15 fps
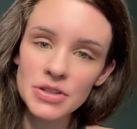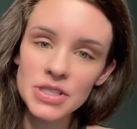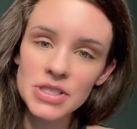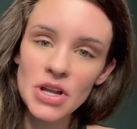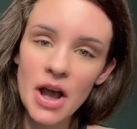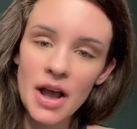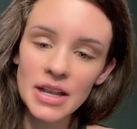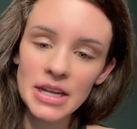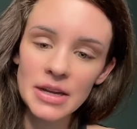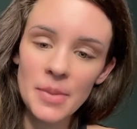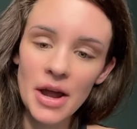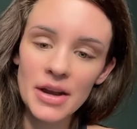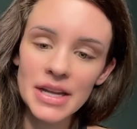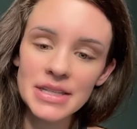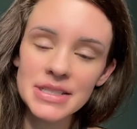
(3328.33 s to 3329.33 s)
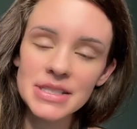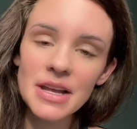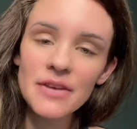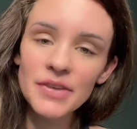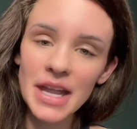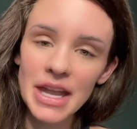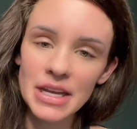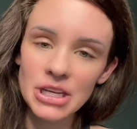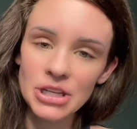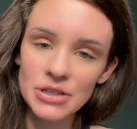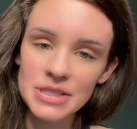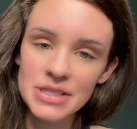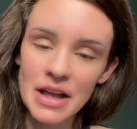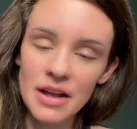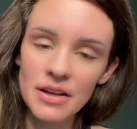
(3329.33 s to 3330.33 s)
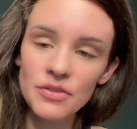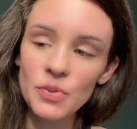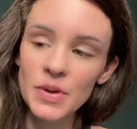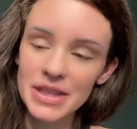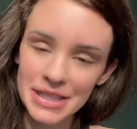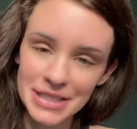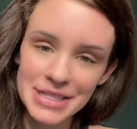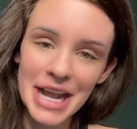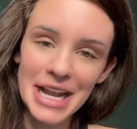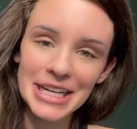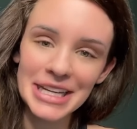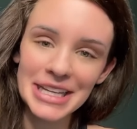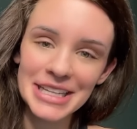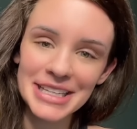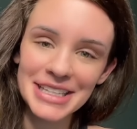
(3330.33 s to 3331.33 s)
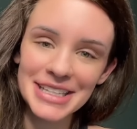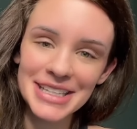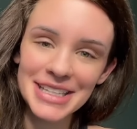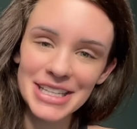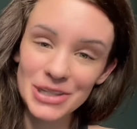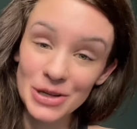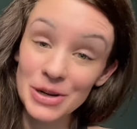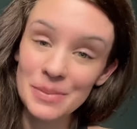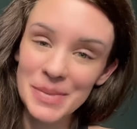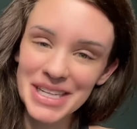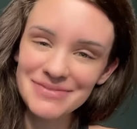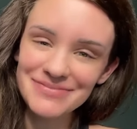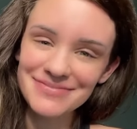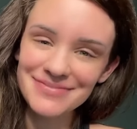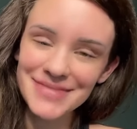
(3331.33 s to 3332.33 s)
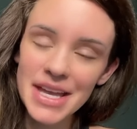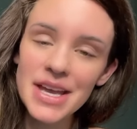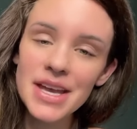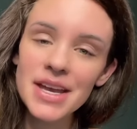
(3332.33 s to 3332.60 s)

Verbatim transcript: not just talking about it and suffocating yourself with anxiety. You know what I mean?